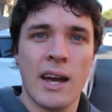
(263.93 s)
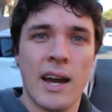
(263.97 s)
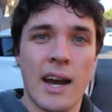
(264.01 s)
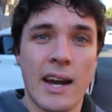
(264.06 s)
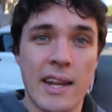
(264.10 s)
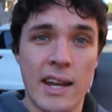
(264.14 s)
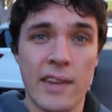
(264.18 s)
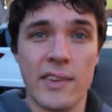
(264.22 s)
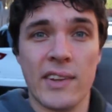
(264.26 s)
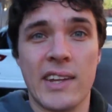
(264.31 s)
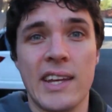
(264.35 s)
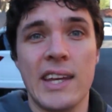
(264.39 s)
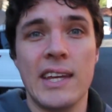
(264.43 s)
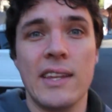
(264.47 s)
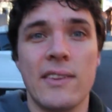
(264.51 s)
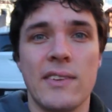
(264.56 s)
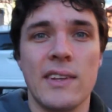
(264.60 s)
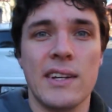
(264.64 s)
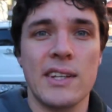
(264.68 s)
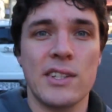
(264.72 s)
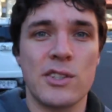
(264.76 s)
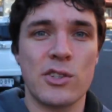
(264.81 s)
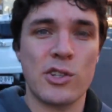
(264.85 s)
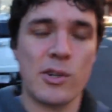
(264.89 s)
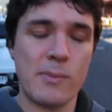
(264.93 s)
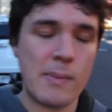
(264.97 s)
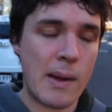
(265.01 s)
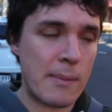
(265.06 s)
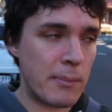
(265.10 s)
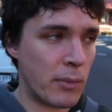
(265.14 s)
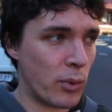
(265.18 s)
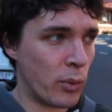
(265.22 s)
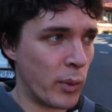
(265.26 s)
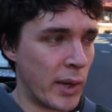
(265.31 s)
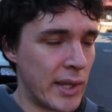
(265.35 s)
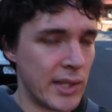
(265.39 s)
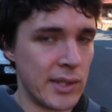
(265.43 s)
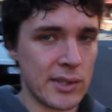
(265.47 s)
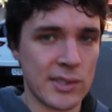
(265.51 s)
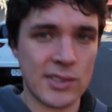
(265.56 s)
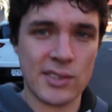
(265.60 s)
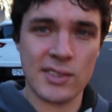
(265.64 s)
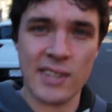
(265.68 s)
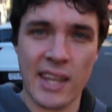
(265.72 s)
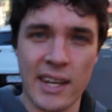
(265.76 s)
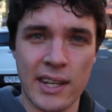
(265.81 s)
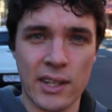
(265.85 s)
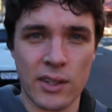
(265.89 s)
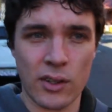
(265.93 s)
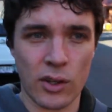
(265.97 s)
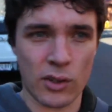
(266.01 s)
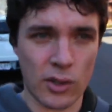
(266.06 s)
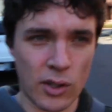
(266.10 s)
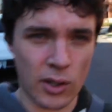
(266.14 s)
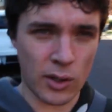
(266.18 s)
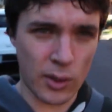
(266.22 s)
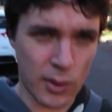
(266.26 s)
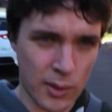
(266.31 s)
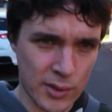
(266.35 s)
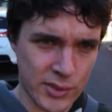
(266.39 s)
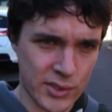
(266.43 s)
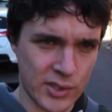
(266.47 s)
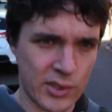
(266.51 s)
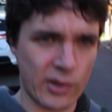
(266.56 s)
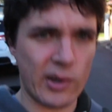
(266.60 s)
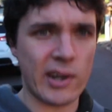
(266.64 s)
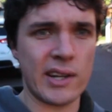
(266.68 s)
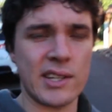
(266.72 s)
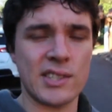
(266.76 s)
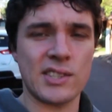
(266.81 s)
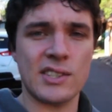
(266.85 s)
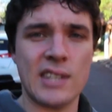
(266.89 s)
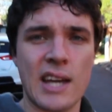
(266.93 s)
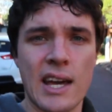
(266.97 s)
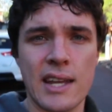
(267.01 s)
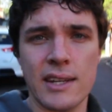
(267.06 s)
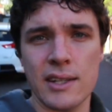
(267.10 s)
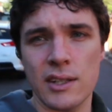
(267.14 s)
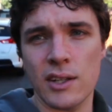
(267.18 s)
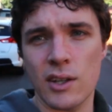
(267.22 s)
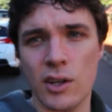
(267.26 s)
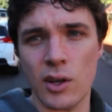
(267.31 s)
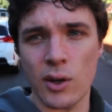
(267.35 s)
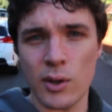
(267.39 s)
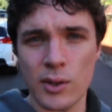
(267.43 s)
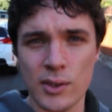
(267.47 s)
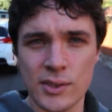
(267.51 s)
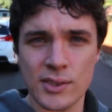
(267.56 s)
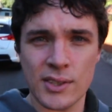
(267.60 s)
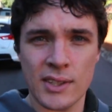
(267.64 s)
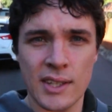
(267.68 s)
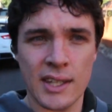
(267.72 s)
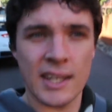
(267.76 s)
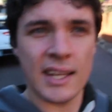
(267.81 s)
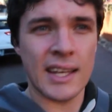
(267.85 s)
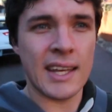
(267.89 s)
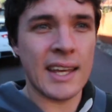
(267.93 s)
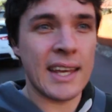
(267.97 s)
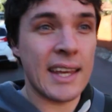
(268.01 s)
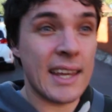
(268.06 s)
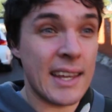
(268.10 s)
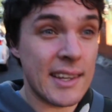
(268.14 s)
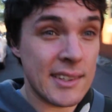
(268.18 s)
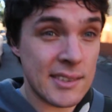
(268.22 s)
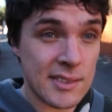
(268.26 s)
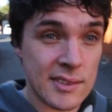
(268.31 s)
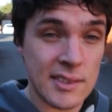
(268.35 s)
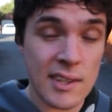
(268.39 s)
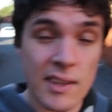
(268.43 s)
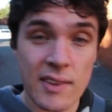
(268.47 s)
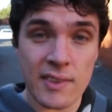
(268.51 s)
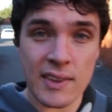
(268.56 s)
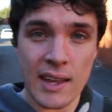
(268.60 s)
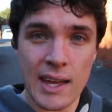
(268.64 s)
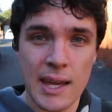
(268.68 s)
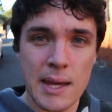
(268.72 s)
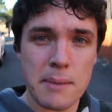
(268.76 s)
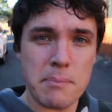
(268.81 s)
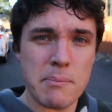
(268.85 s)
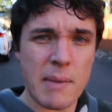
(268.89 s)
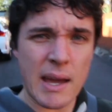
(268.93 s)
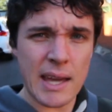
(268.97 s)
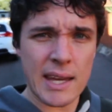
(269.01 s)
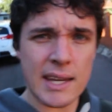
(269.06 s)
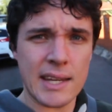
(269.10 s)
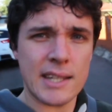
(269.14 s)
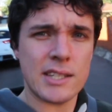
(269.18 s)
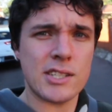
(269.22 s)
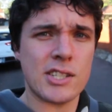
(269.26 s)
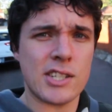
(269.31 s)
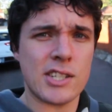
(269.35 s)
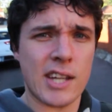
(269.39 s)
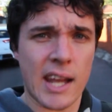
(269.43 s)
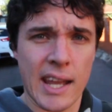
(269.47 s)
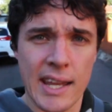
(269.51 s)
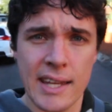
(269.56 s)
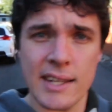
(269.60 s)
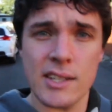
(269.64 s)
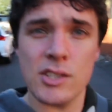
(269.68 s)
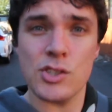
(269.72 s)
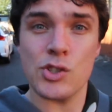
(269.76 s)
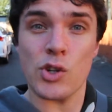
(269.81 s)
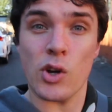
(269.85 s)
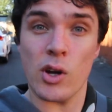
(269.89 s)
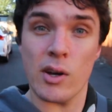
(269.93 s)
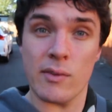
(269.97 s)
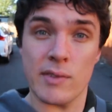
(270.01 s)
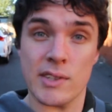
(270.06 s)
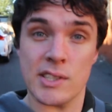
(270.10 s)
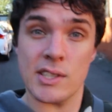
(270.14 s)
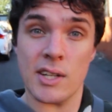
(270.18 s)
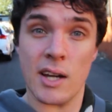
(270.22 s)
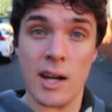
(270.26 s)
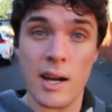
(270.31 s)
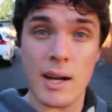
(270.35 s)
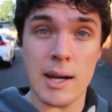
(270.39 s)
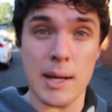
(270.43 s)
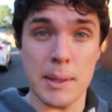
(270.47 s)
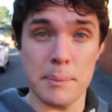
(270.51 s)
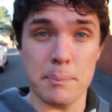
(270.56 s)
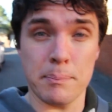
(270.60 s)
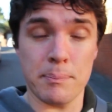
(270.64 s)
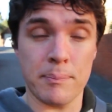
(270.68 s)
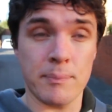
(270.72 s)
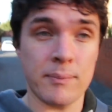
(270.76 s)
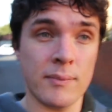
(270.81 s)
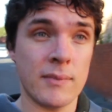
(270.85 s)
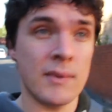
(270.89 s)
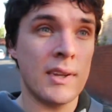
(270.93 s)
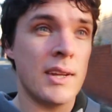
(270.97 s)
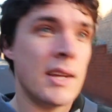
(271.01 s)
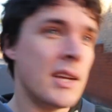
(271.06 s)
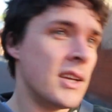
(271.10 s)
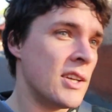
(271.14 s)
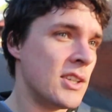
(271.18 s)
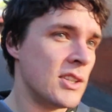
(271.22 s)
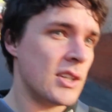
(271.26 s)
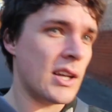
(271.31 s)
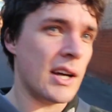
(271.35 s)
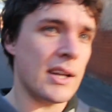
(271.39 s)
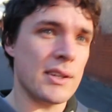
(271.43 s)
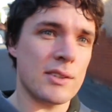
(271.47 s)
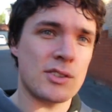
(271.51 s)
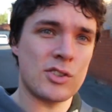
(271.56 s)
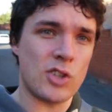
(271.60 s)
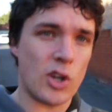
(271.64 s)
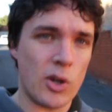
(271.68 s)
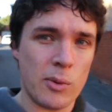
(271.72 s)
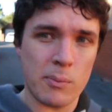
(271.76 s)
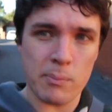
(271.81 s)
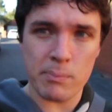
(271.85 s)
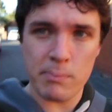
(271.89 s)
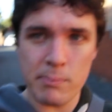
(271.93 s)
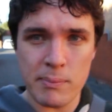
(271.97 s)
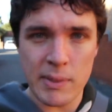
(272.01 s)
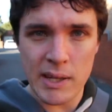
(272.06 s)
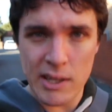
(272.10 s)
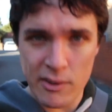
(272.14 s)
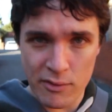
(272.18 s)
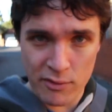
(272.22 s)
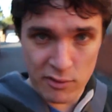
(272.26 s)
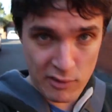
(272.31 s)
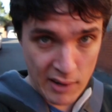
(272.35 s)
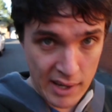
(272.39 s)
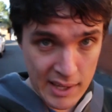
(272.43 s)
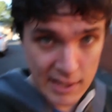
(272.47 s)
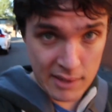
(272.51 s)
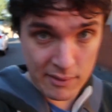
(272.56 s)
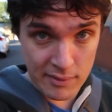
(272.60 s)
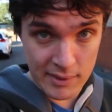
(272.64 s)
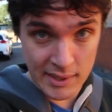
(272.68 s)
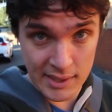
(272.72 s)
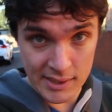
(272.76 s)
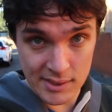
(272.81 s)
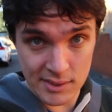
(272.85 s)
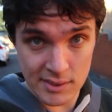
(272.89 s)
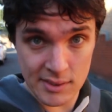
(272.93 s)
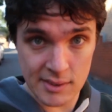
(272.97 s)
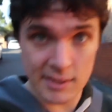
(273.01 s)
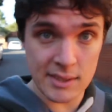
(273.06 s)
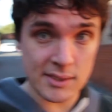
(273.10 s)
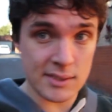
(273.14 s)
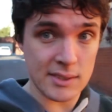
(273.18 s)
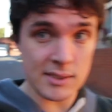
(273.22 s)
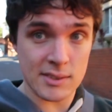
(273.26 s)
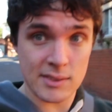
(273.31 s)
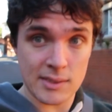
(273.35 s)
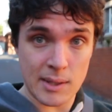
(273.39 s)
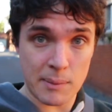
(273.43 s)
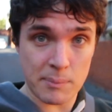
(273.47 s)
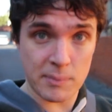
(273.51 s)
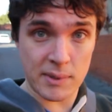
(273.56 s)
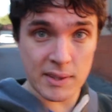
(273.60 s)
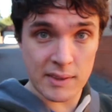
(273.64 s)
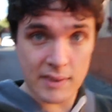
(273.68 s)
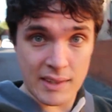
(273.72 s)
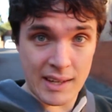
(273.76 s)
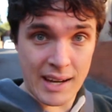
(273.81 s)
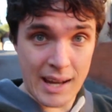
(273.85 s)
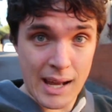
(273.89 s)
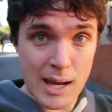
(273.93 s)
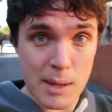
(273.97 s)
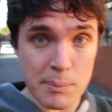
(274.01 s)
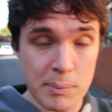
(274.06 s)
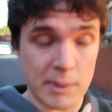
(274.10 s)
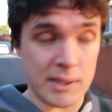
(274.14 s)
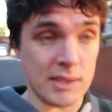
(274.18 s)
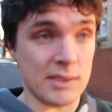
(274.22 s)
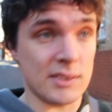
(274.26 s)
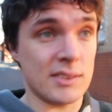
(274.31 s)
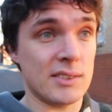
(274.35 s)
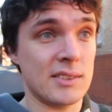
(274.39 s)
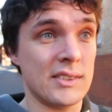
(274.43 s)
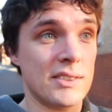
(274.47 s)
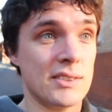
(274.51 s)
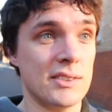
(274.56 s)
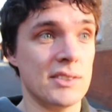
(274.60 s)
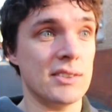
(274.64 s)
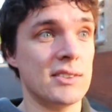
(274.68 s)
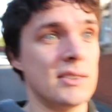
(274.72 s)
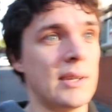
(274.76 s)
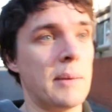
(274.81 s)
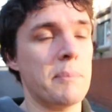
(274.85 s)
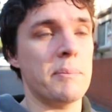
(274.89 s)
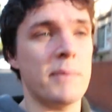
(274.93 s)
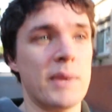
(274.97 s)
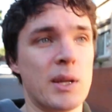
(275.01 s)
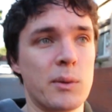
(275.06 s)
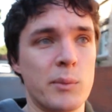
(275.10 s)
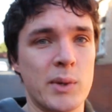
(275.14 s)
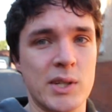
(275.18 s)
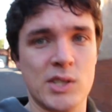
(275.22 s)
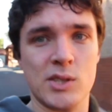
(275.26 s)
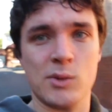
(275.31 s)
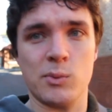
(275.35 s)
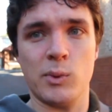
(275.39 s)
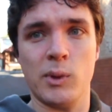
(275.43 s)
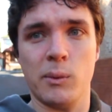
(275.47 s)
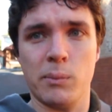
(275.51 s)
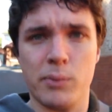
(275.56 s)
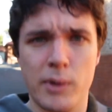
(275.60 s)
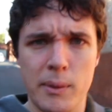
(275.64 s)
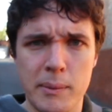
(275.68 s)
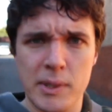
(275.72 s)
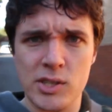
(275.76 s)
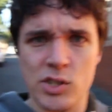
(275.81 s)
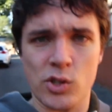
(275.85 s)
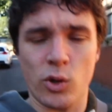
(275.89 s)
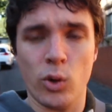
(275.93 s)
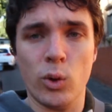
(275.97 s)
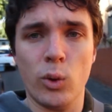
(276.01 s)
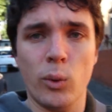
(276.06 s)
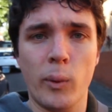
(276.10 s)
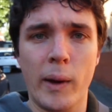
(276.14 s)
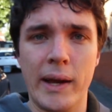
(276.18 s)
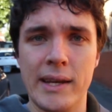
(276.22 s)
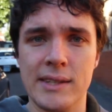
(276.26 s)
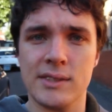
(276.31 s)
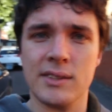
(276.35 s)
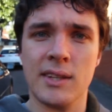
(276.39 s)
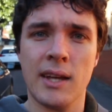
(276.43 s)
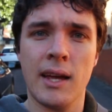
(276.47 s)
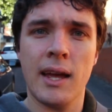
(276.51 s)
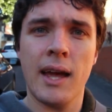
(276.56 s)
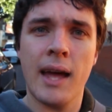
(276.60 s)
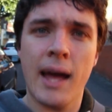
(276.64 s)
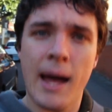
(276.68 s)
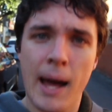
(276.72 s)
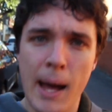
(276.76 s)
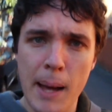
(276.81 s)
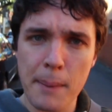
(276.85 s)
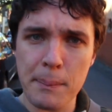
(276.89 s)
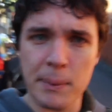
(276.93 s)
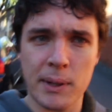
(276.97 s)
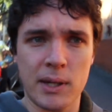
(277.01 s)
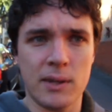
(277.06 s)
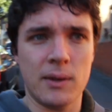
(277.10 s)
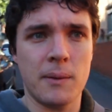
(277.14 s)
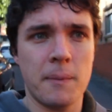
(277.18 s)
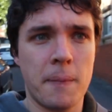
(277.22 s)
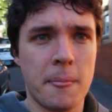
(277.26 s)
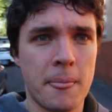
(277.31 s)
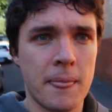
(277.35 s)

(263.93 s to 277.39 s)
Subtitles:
Another key thing to remember when you're setting your goals and you're understanding your goals is that they may change over time. Now, don't be afraid of this. This is something that happens. This is something which will pretty much always happen.